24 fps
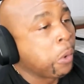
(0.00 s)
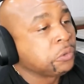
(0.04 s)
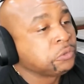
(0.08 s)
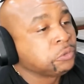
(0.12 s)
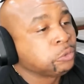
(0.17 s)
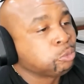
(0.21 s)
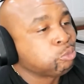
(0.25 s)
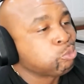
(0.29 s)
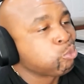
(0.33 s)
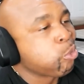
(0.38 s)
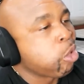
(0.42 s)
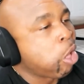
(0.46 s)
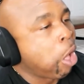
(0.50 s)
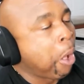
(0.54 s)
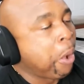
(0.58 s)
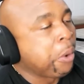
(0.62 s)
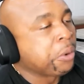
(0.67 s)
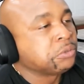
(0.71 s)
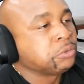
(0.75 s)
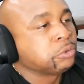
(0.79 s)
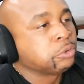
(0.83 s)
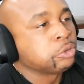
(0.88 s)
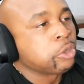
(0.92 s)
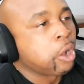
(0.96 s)
If I
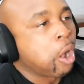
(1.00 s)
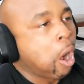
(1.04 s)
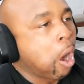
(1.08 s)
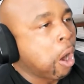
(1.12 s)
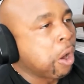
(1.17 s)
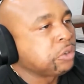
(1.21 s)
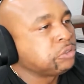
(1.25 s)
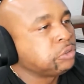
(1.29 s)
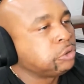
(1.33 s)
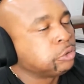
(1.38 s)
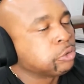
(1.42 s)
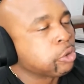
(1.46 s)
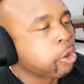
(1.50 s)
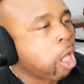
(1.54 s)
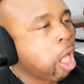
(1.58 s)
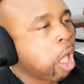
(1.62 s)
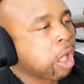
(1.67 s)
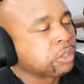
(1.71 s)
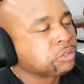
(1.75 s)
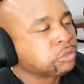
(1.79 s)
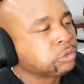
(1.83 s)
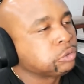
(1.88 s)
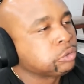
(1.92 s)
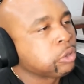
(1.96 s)
stay in this rut, it
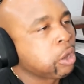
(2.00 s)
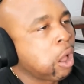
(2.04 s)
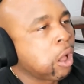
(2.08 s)
won't be